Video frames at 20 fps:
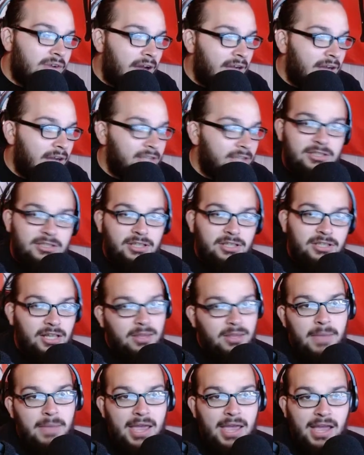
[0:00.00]
just let
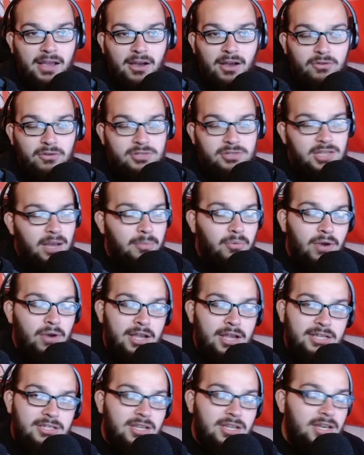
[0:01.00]
the man go. Stop
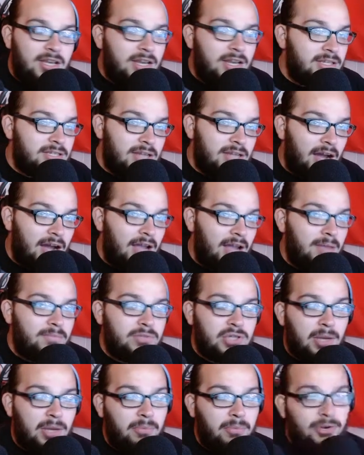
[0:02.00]
wasting his time.
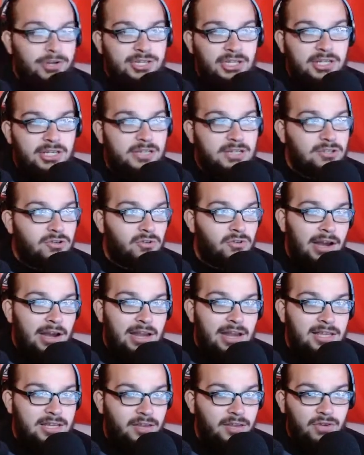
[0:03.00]
Stop wasting his
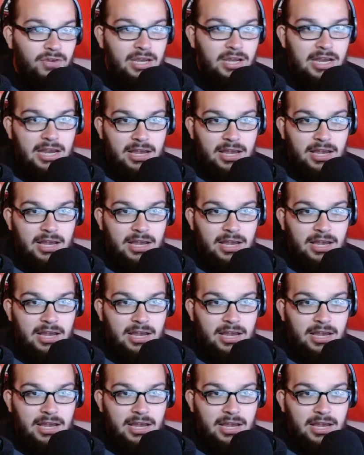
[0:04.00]
creativity,